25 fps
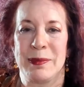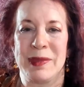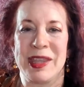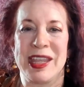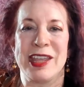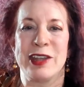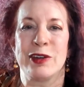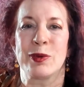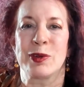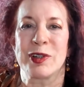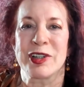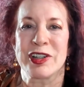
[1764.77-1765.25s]

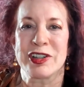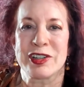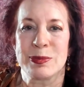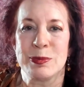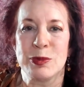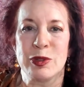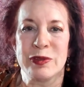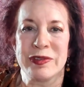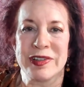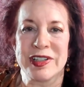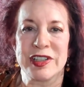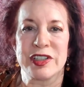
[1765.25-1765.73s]
In order to
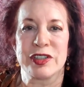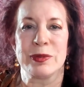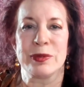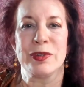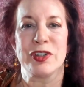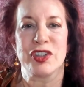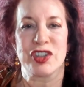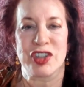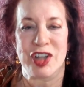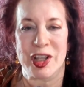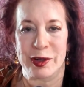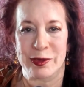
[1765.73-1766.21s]
move into
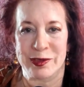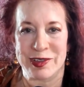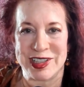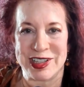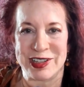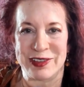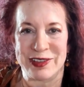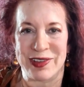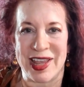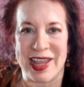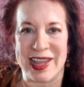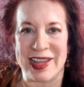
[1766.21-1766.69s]

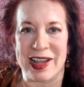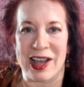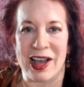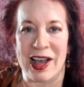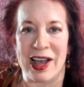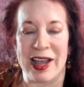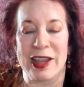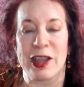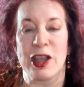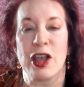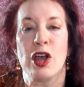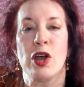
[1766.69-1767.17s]
generative
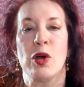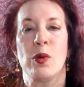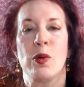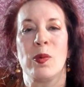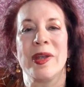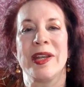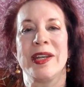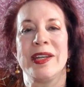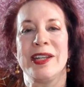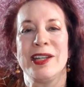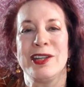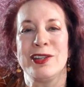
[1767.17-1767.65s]
AI,
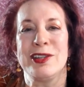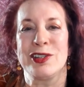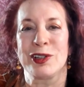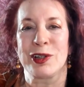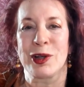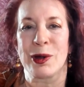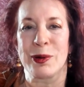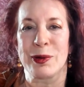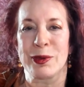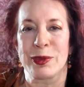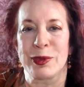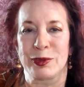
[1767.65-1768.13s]
we need to
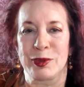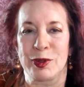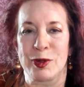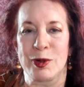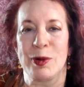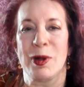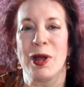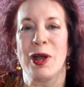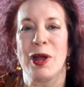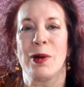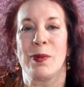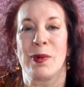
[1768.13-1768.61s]
go through
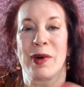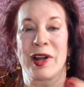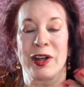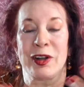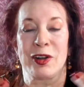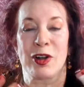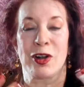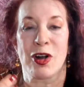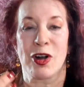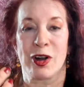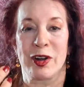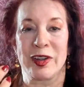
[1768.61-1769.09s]
what I
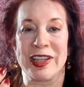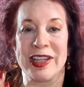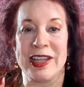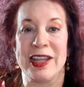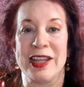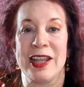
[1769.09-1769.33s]
call the